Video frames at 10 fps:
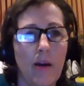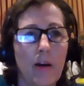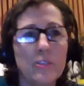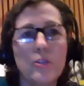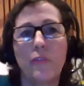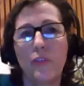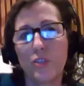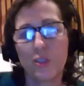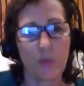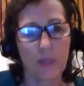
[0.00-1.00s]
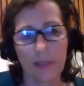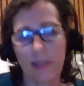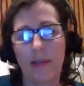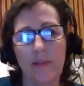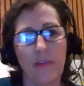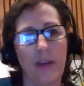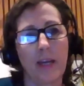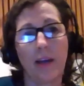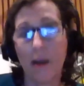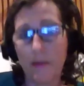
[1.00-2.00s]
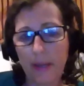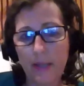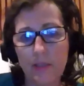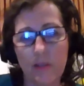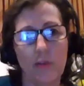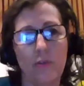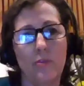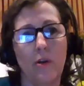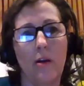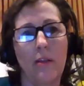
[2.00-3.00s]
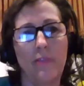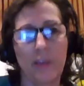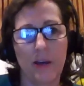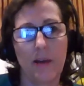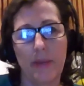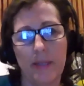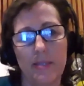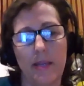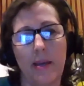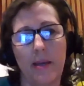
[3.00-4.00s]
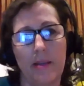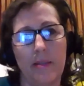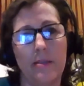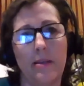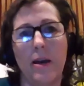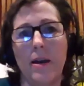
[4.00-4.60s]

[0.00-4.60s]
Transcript: Also, if you just want to leave a comment, though, all of the comments and